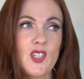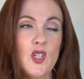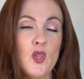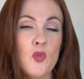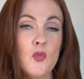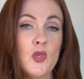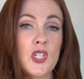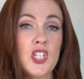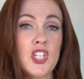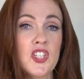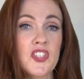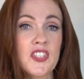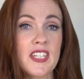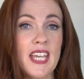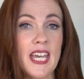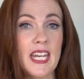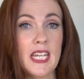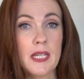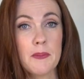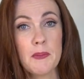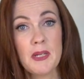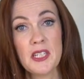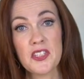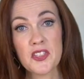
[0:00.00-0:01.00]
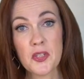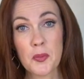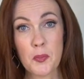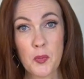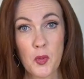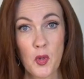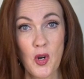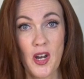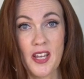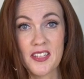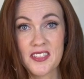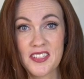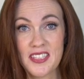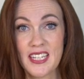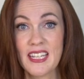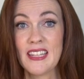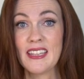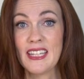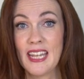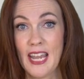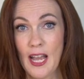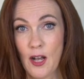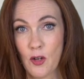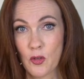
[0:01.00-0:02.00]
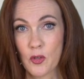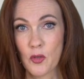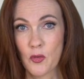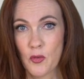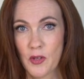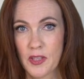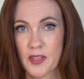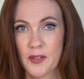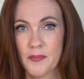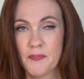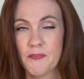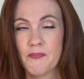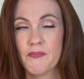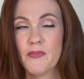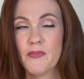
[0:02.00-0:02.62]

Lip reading: which is getting me suppressed in the algorithm.